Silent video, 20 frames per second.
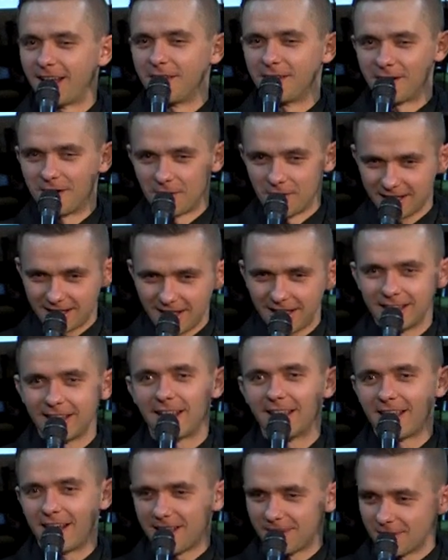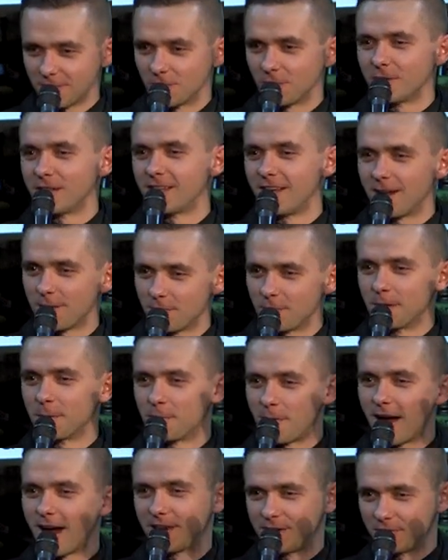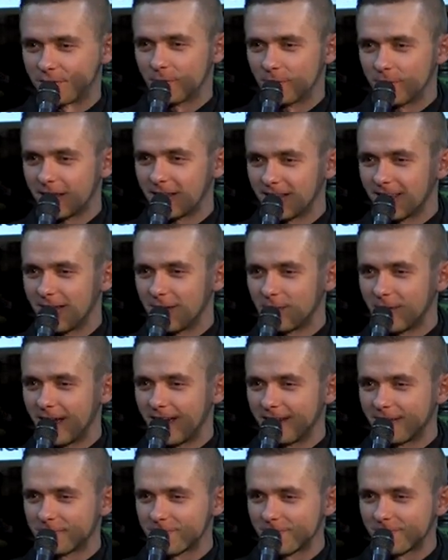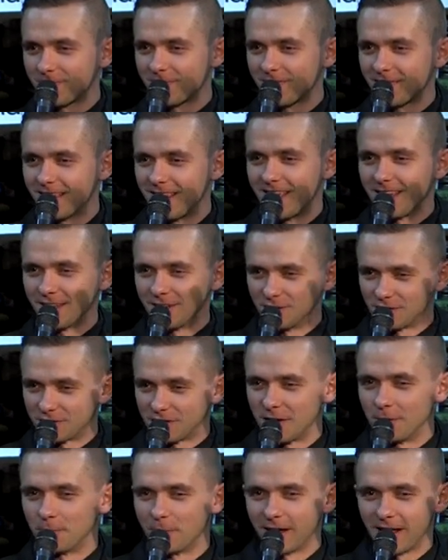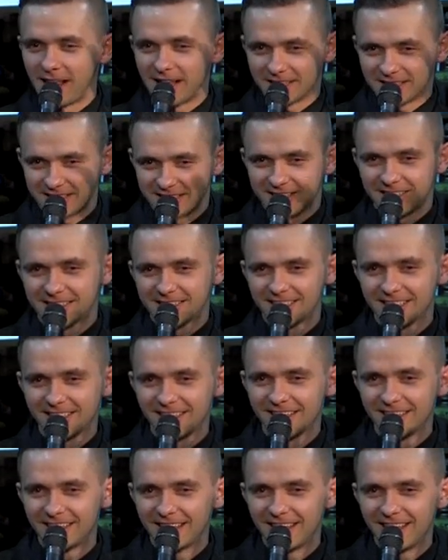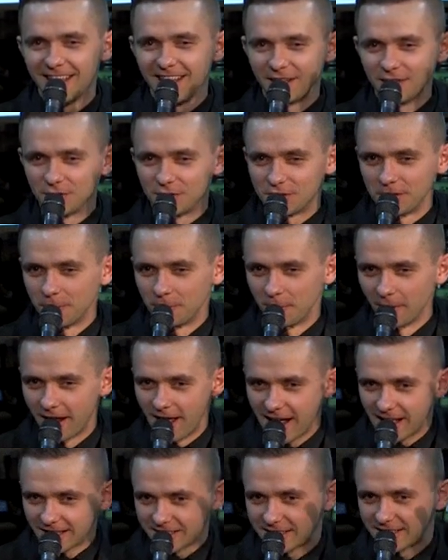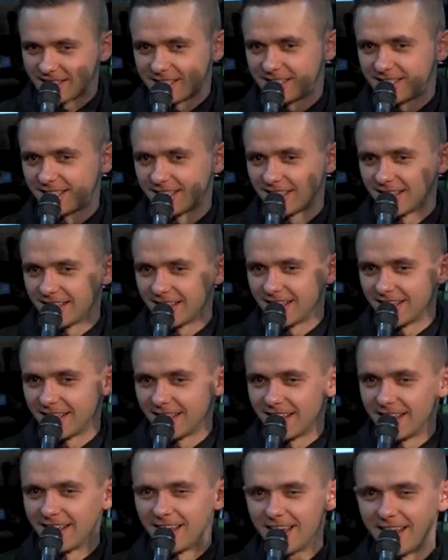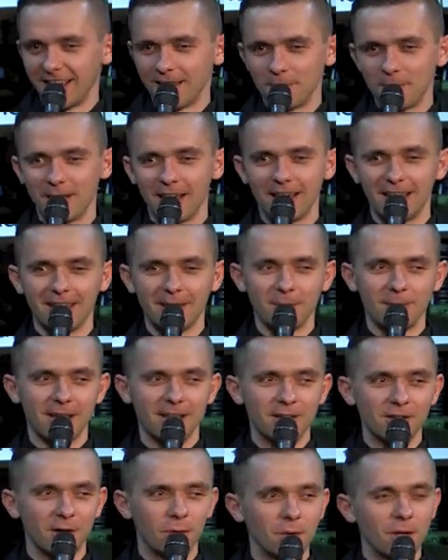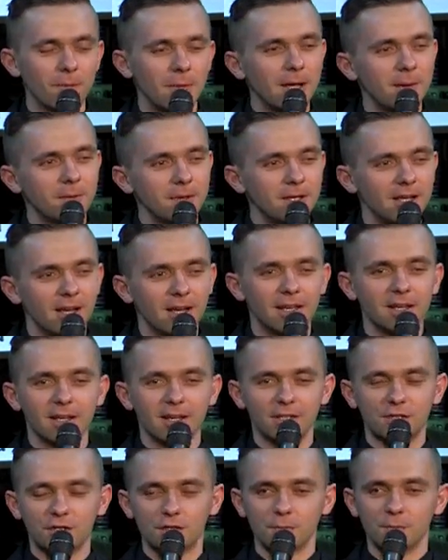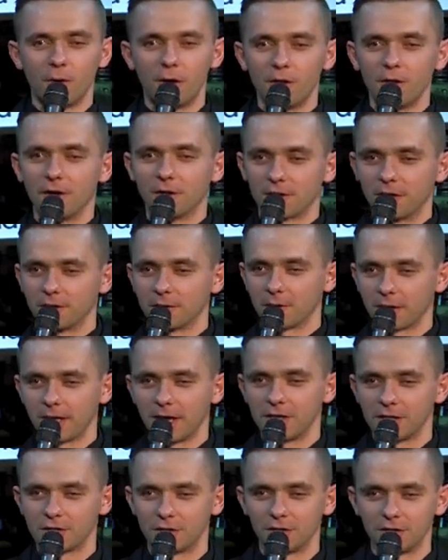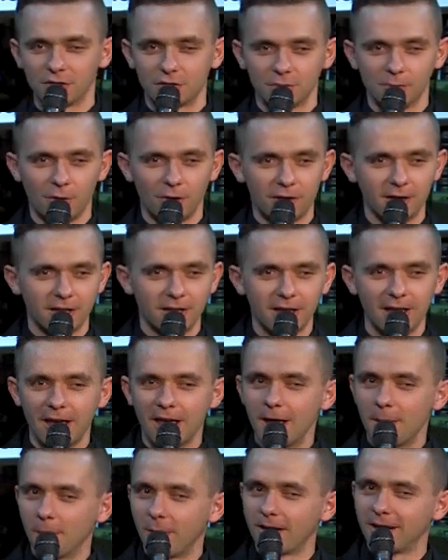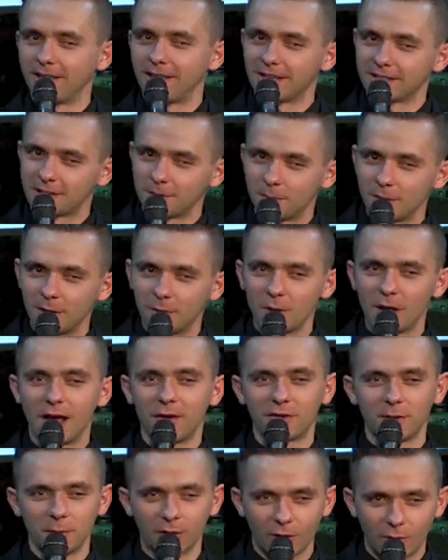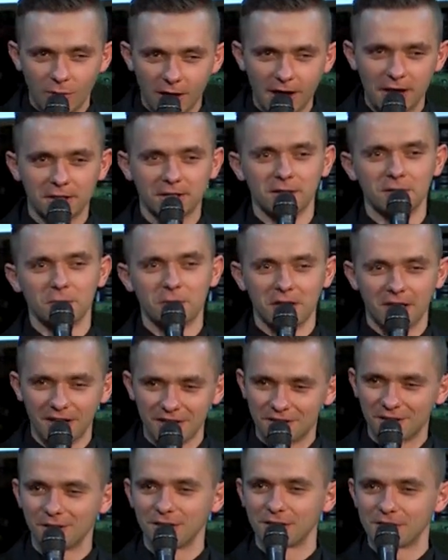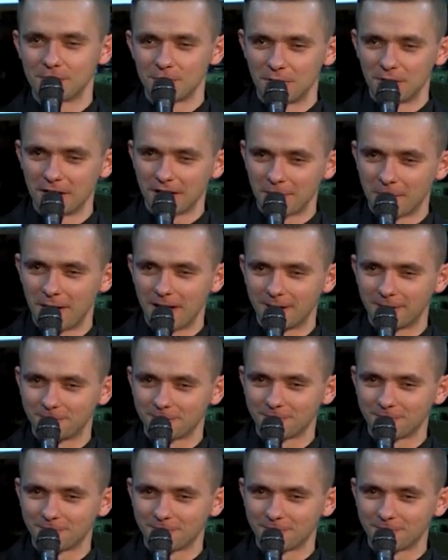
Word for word: you know what, that, that, that would not be bad for me? Amen? Can you say, blessed. Can you say, blessed. Amen, amen. You know, we may be a, a, smaller congregation this morning, but it doesn't mean we have to be quiet congregation this morning. Amen.